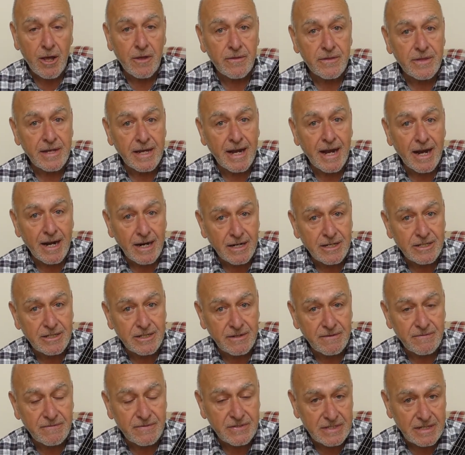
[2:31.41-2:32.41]
The
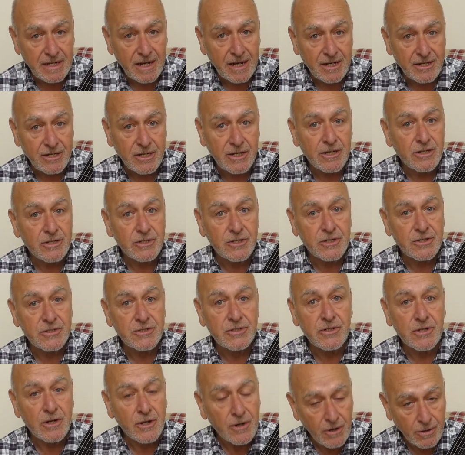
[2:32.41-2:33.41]
active side
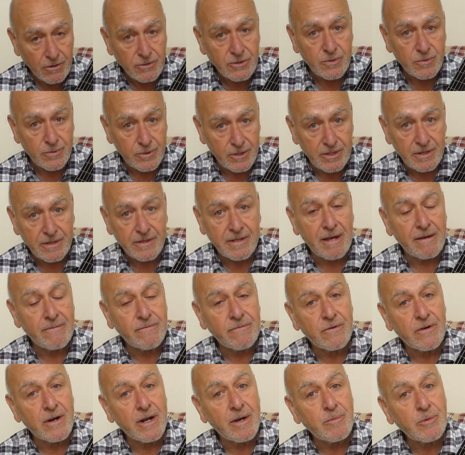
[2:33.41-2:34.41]
does not work,
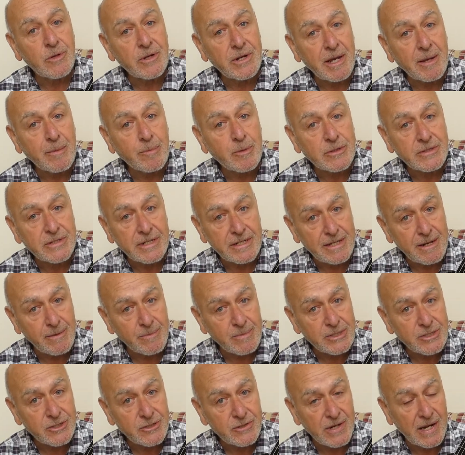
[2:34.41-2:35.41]
therefore I'm unable to
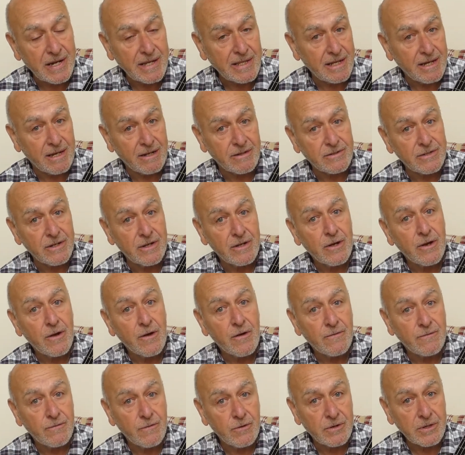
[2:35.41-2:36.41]
demonstrate that
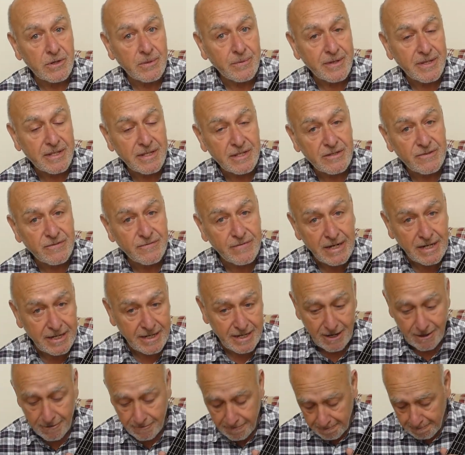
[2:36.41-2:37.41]
for you in this
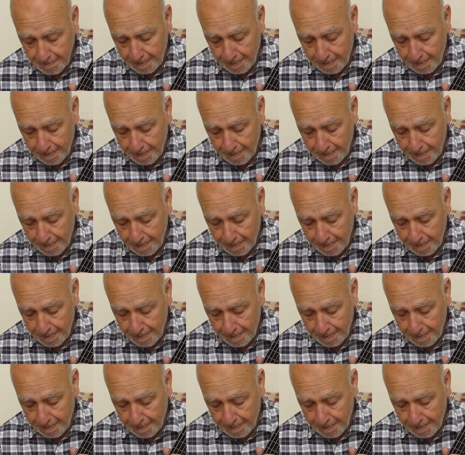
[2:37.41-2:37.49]
video.